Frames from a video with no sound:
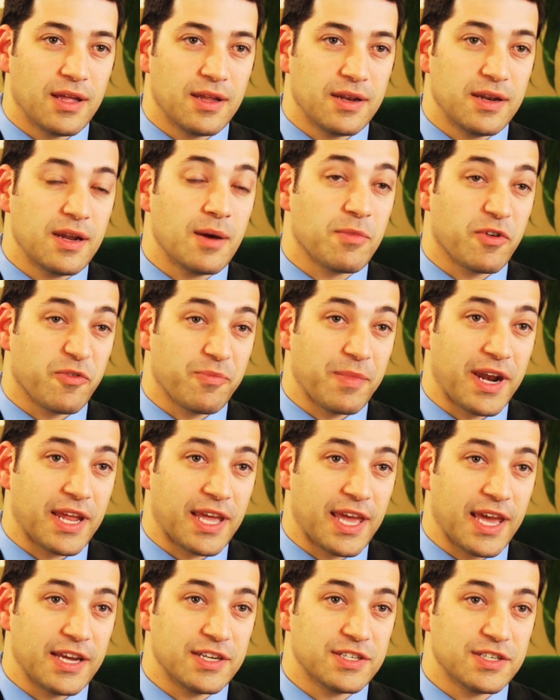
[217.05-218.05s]
number of
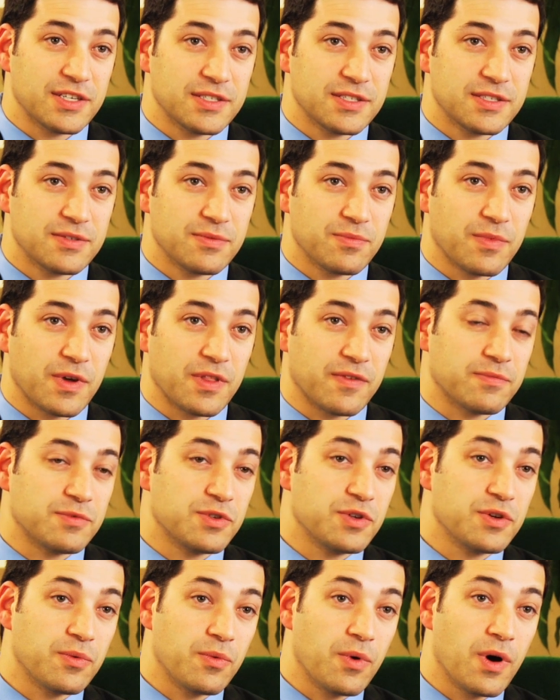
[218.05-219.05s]
medications, whether from
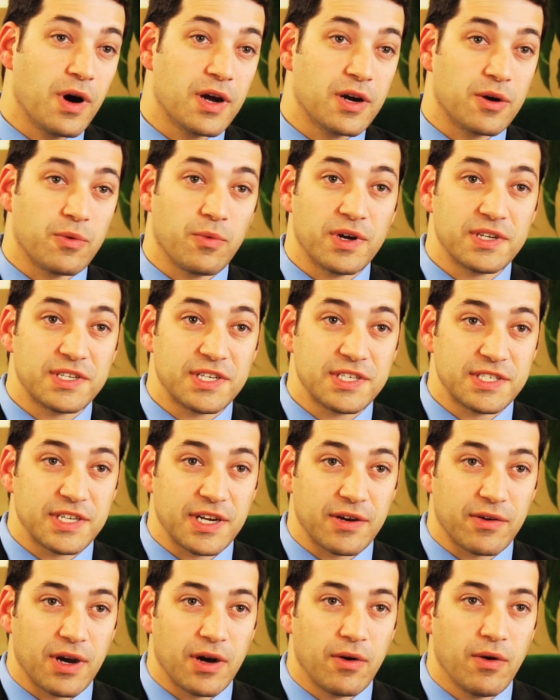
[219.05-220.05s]
2 to 1 or 1 to
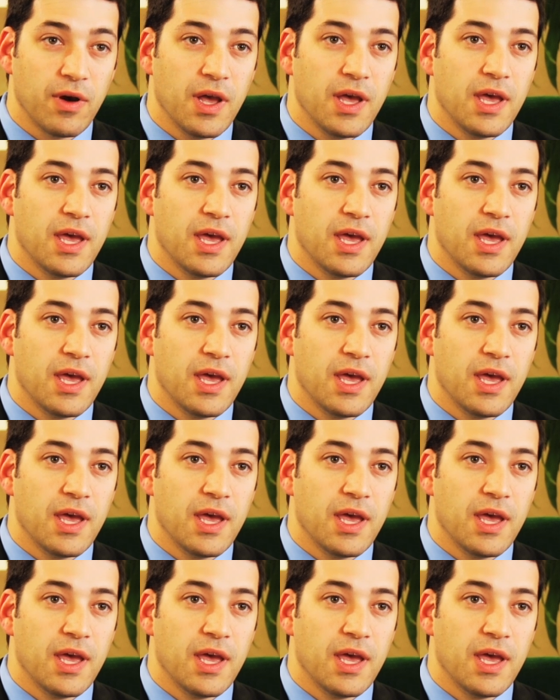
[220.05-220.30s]
0,